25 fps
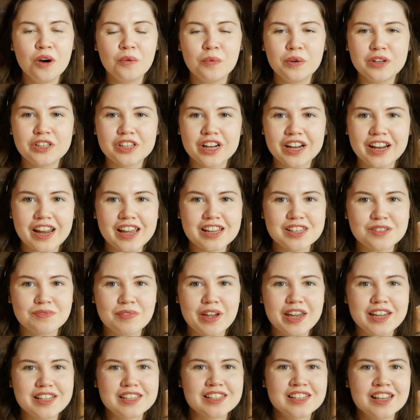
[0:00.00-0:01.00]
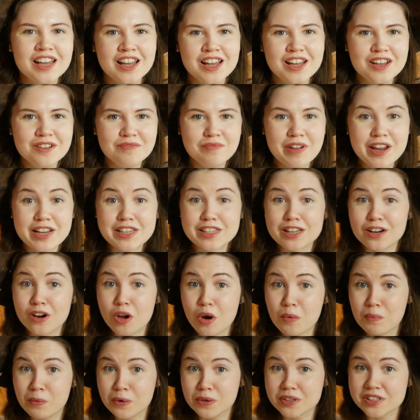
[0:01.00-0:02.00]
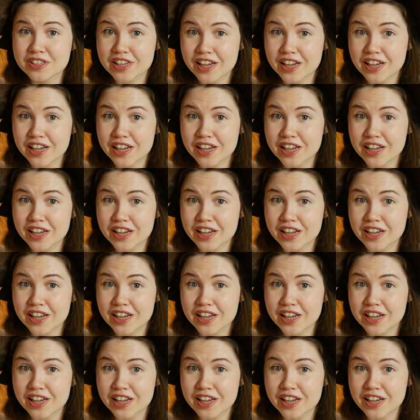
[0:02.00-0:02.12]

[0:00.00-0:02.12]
which I guess makes a lot more